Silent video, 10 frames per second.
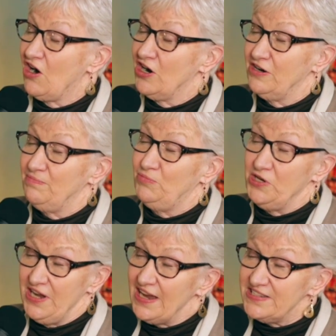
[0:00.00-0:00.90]
are
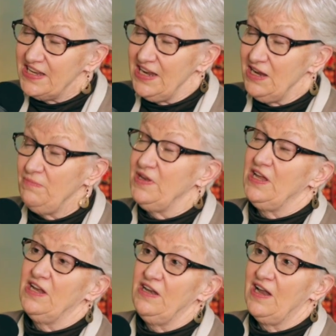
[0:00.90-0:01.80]
putting a team
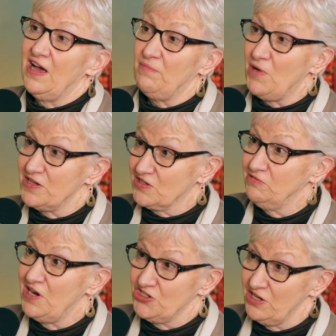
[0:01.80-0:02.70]
in uh, Moscow,
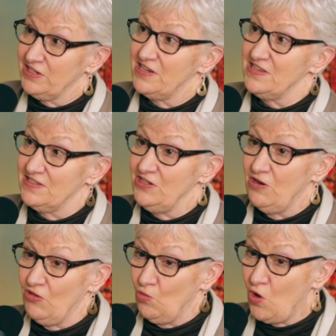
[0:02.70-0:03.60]
Russia, because, you
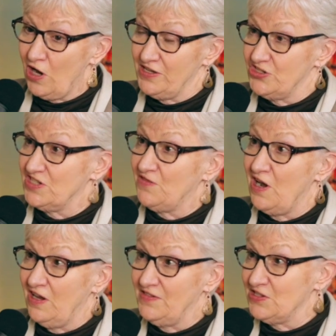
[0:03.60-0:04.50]
know, the wall is just
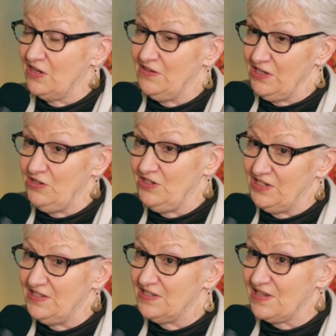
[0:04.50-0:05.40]
falling, the Soviet
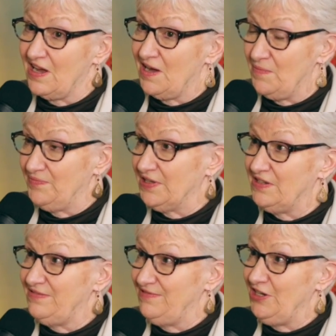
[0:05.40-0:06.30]
Union is, um,
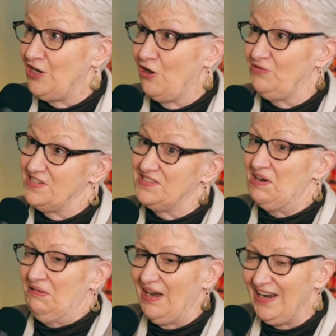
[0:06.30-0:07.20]
you know,
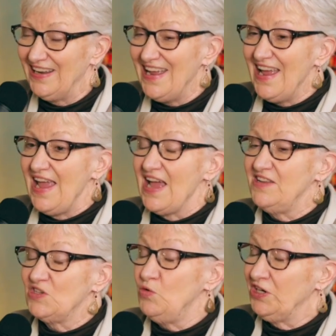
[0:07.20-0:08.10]
disintegrating.
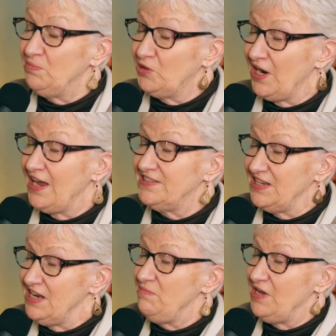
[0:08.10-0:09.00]
And so we're going to put a
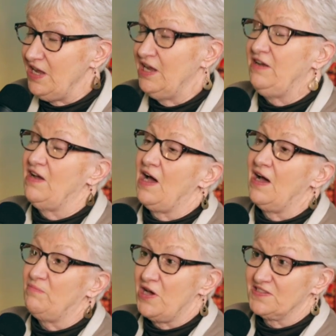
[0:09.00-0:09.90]
team in
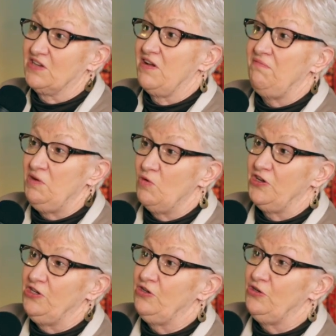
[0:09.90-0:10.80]
uh, Moscow, and we
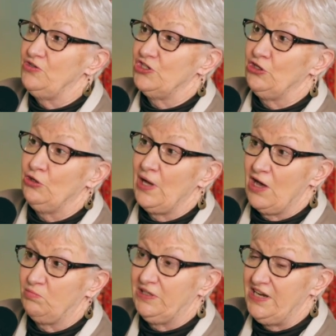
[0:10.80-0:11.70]
want you to
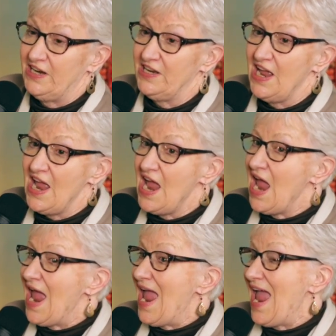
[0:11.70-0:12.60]
help lead it.
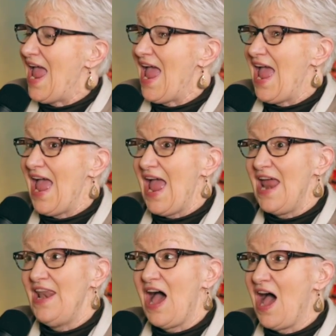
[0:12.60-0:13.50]

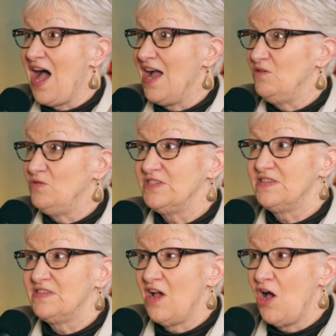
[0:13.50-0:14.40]
And I
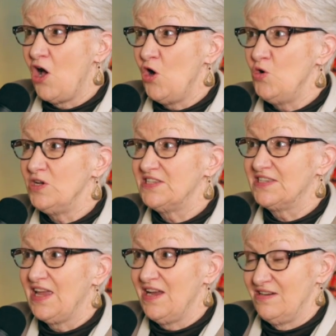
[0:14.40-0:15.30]
so
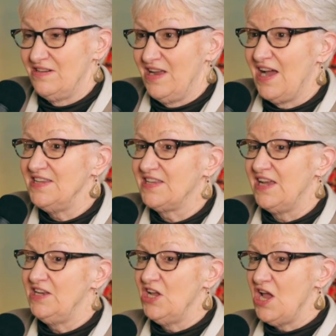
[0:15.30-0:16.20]
scared. I
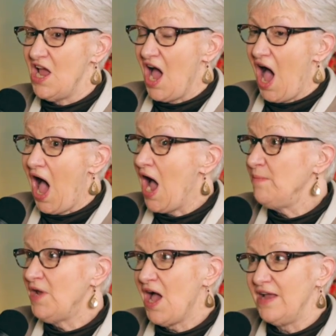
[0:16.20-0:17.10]
said,
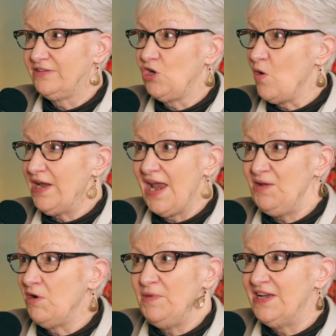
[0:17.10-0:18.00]
I'm not going
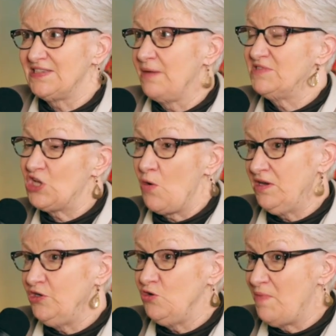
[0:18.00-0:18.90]
anywhere because I'm
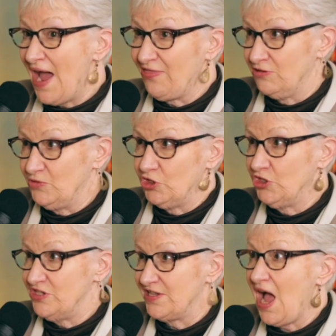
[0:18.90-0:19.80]
sewing new bathroom
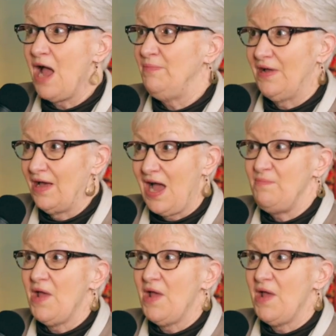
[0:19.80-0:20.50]
curtains. I'm I'm